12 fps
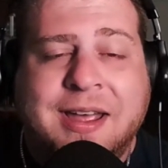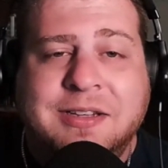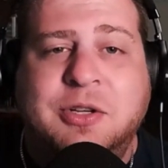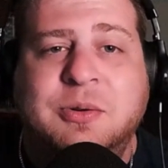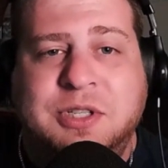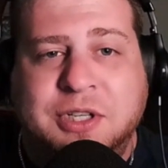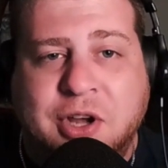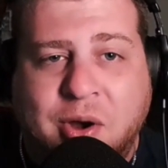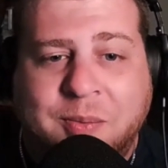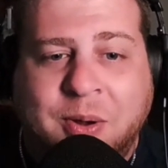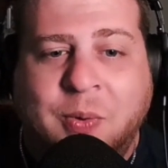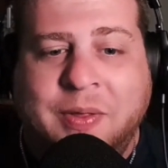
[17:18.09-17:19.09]
to
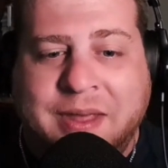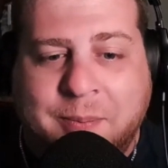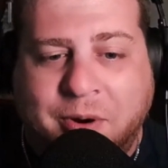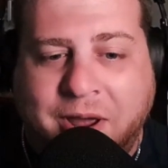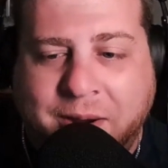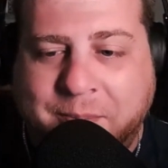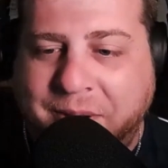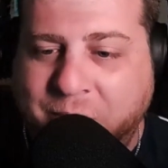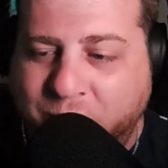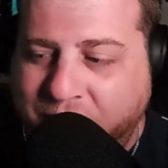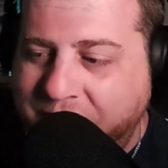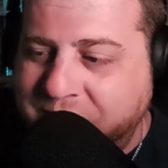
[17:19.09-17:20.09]
Tacoma when they brought up Ben
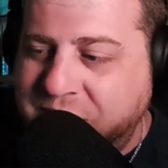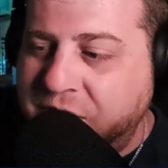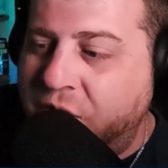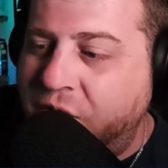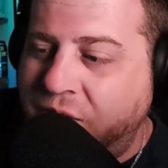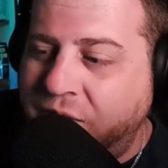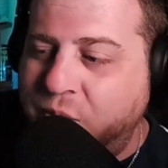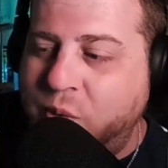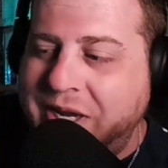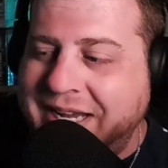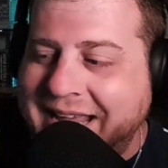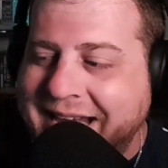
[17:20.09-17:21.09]
Williamson over the
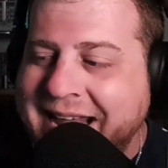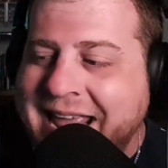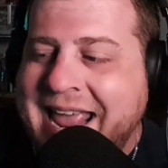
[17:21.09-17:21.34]
weekend.